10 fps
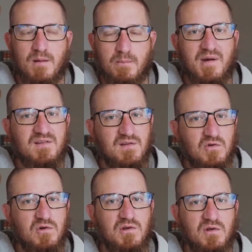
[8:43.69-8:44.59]
But to
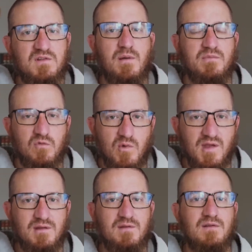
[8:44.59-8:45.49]
do a little something
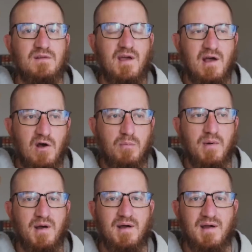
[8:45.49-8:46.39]
sweet to help
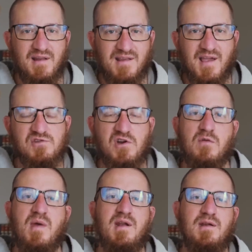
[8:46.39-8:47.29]
engage our
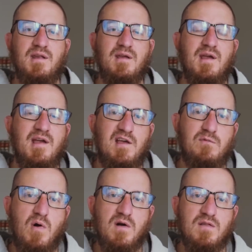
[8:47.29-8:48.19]
humanity as
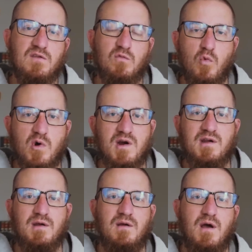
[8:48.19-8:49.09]
part of this
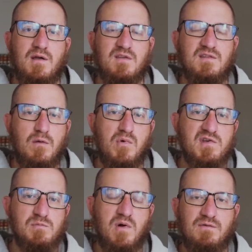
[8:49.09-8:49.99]
work, the
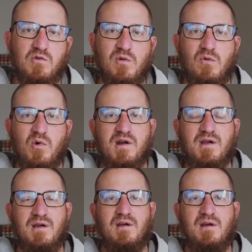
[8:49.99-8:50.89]
celebration, part of doing the work
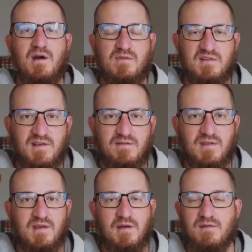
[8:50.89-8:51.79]
of receiving
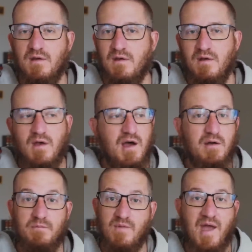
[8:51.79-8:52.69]
the gift.
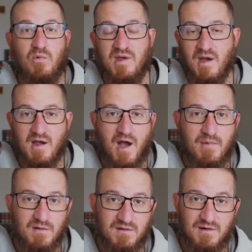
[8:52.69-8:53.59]
Hey, we got
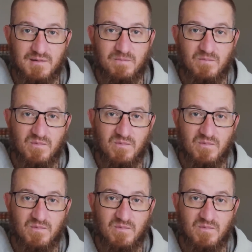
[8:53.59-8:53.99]
comments here.